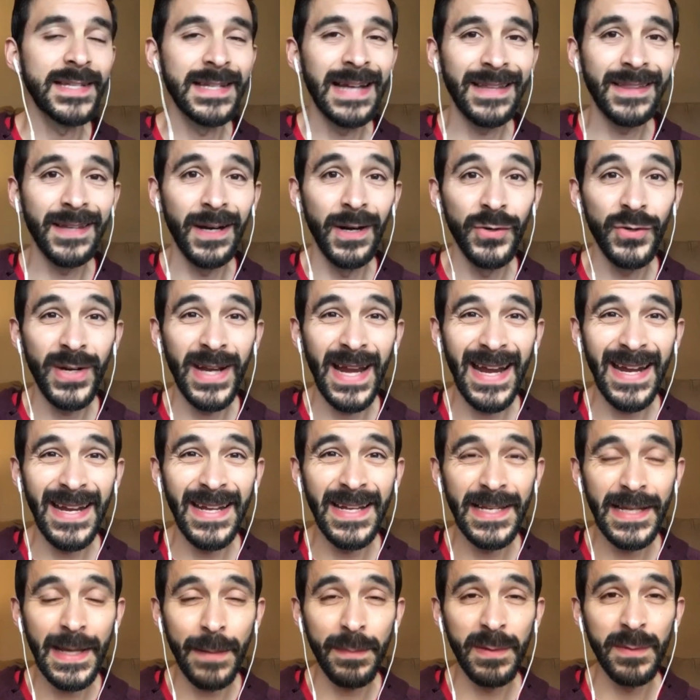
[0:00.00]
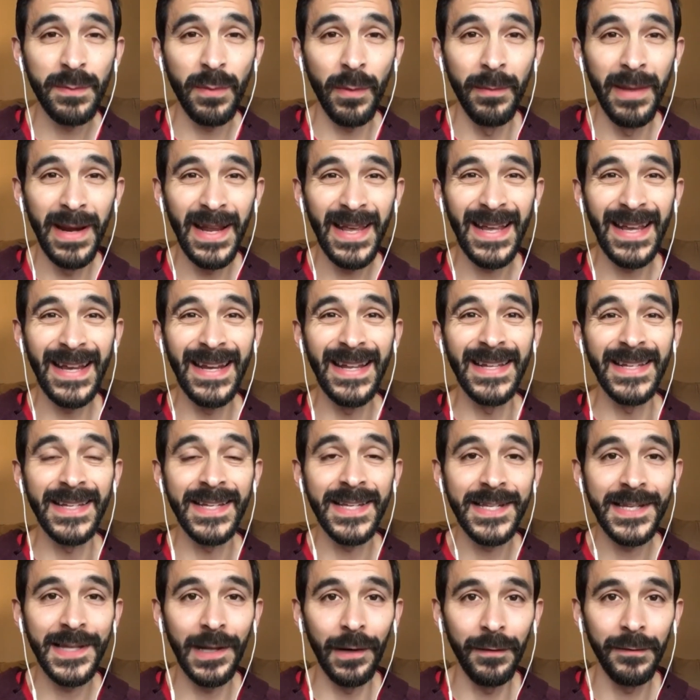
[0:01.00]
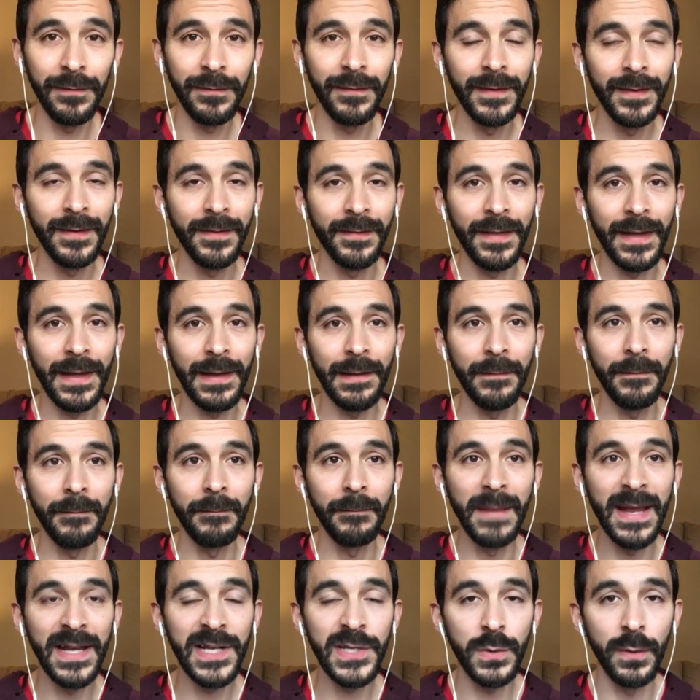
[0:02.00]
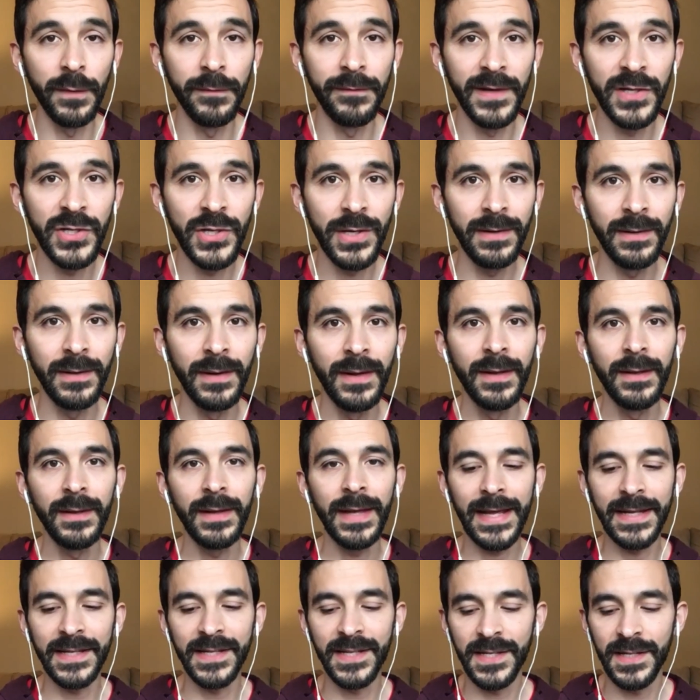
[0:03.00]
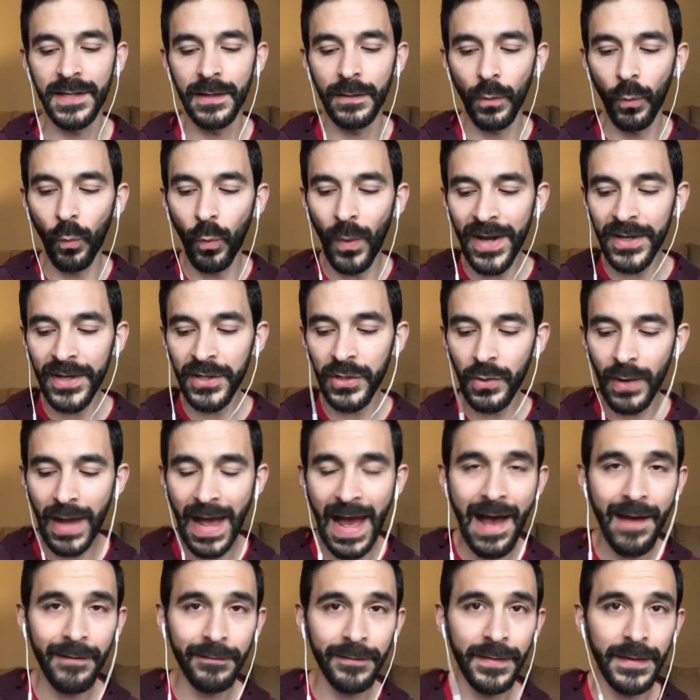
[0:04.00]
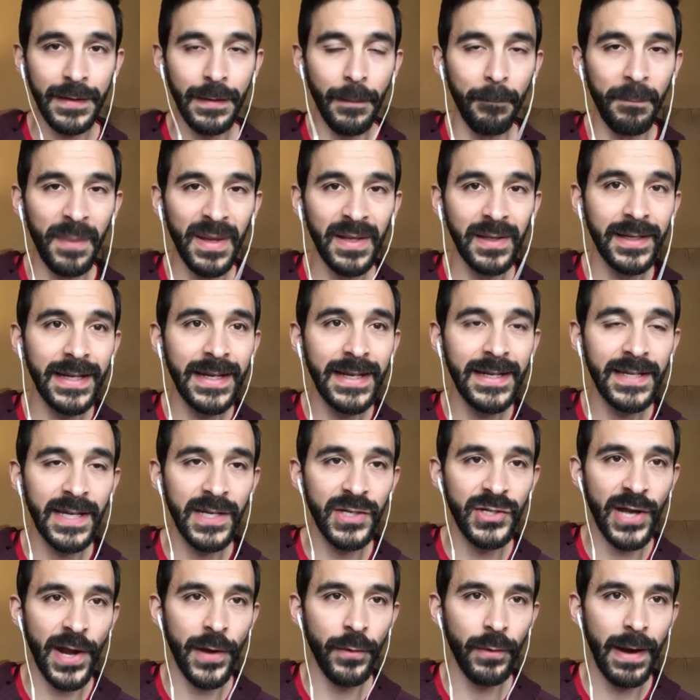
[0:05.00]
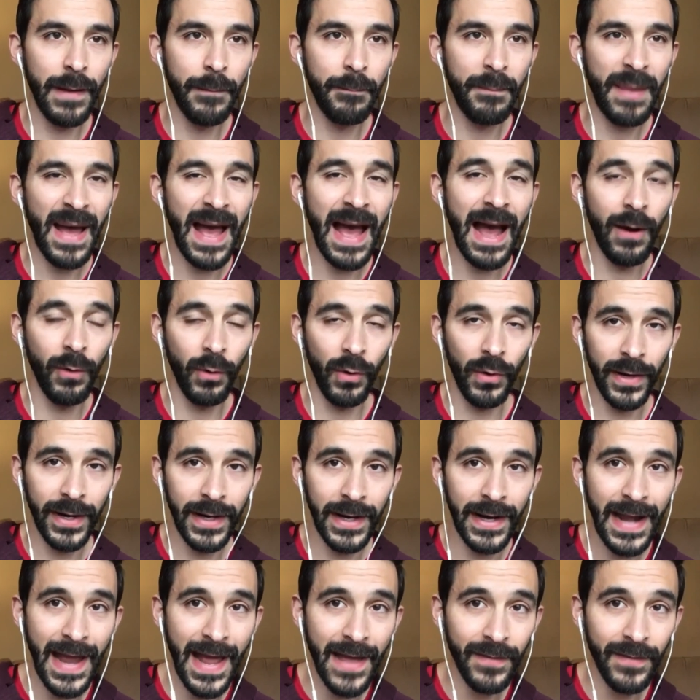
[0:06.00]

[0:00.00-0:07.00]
not the 180 steps per minute in itself that makes you efficient. It's when you have the ability to generate power in